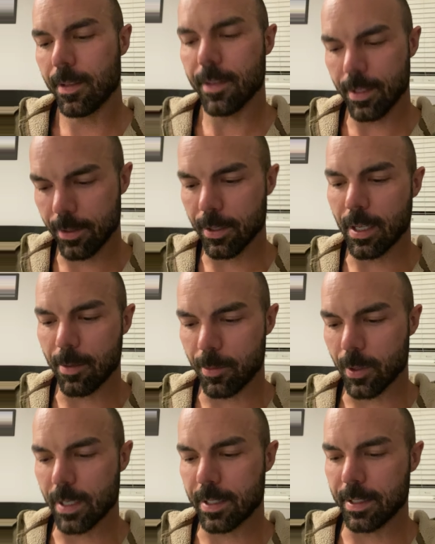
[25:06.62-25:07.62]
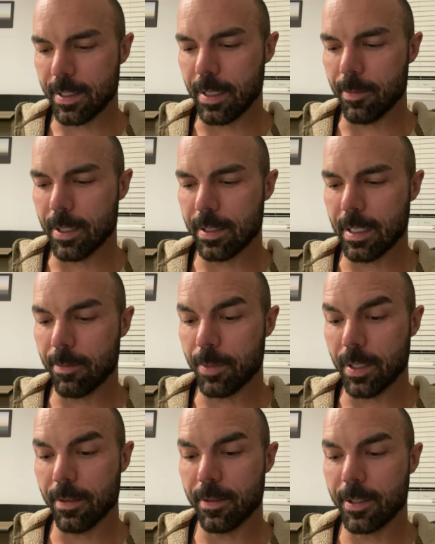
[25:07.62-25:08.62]
there's a lot more I could say about that,
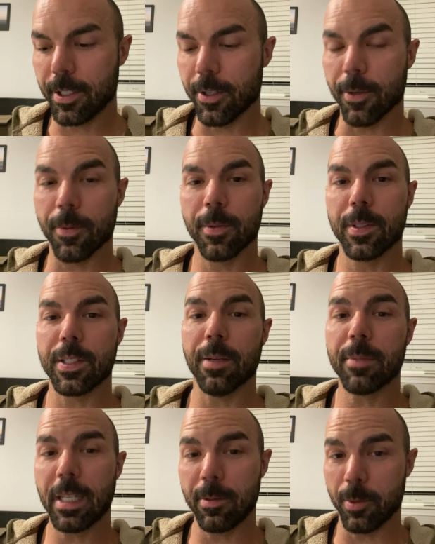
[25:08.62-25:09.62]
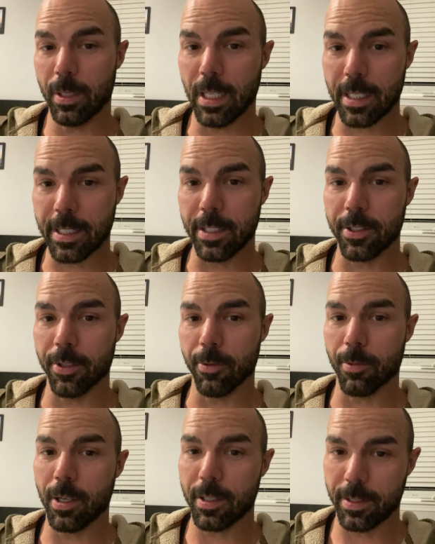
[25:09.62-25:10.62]
but you know, sometimes we lock into the
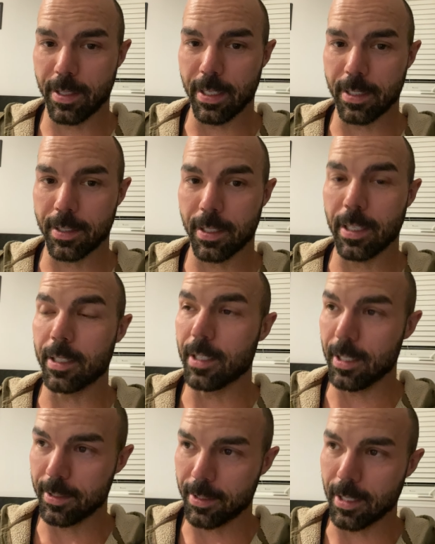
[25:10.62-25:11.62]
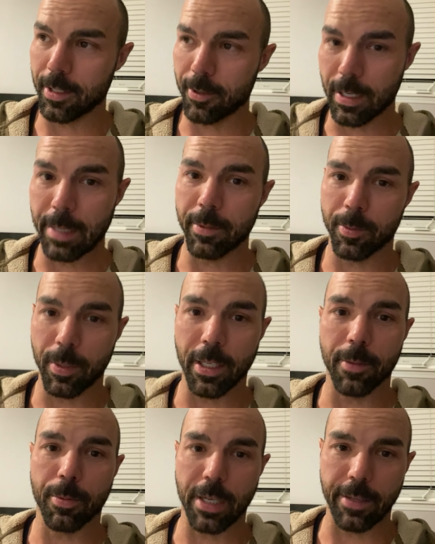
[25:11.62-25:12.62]
wrong things, and God's got to grab us by the
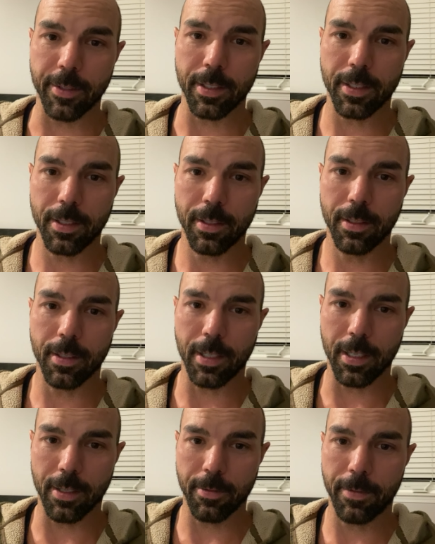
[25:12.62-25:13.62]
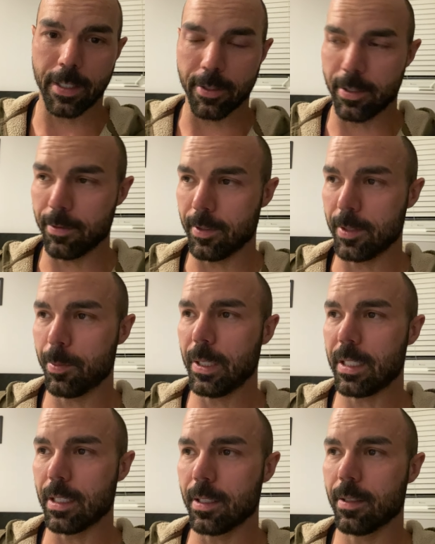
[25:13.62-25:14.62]
privates, uh, figuratively
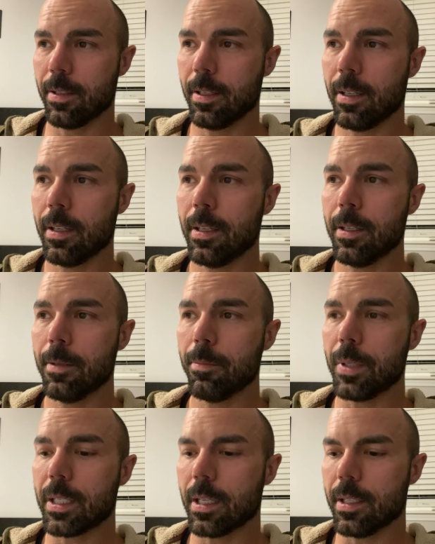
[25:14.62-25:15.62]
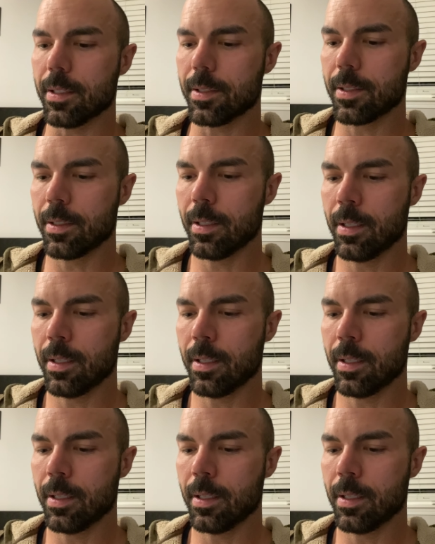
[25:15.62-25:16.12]
speaking, because